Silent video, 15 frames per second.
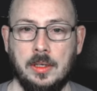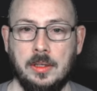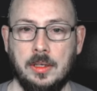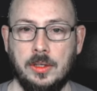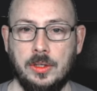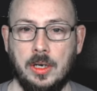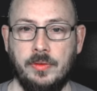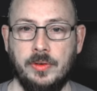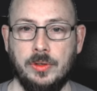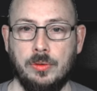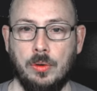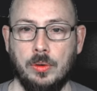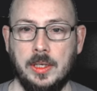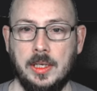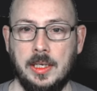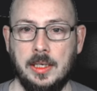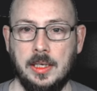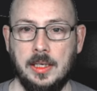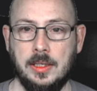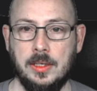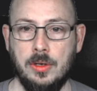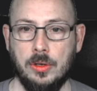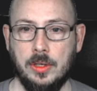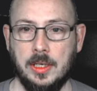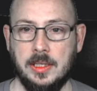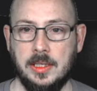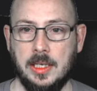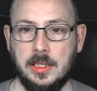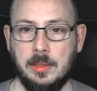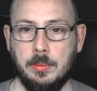The service role key is not
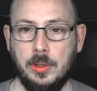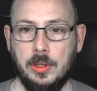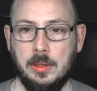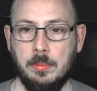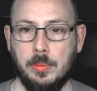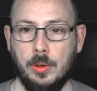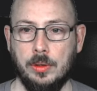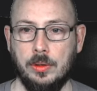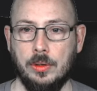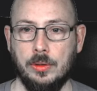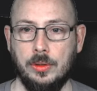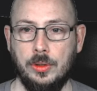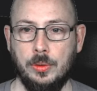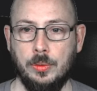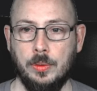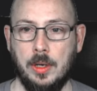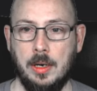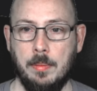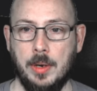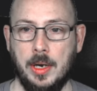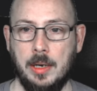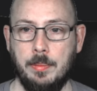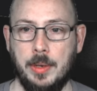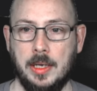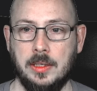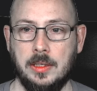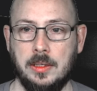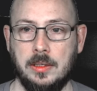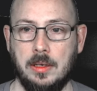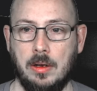accessible in Bolt.new and
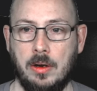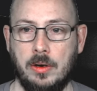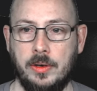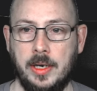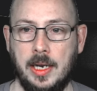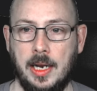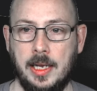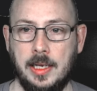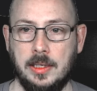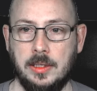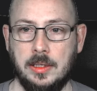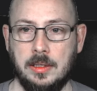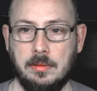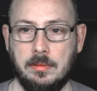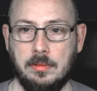bypasses RLS.